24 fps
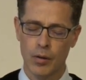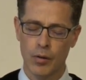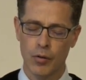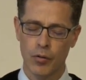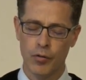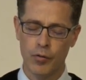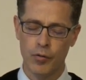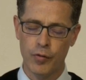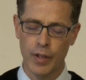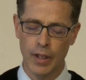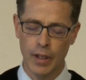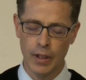
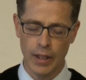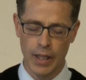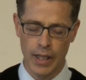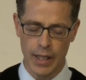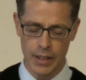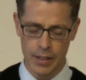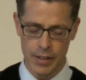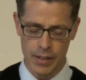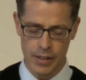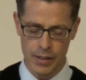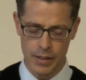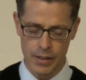Fill
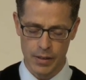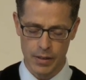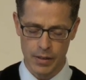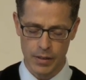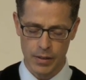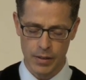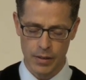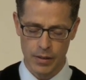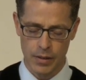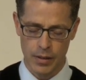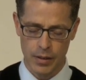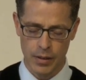us,
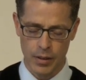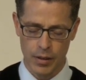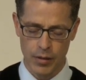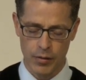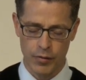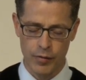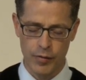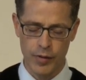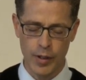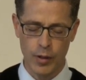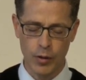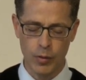
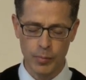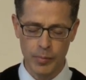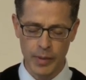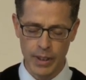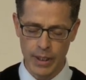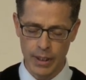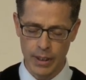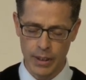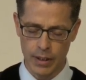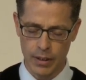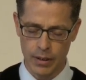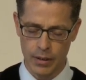fill
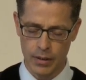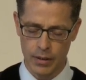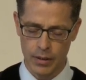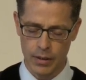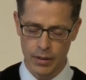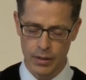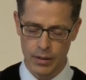me,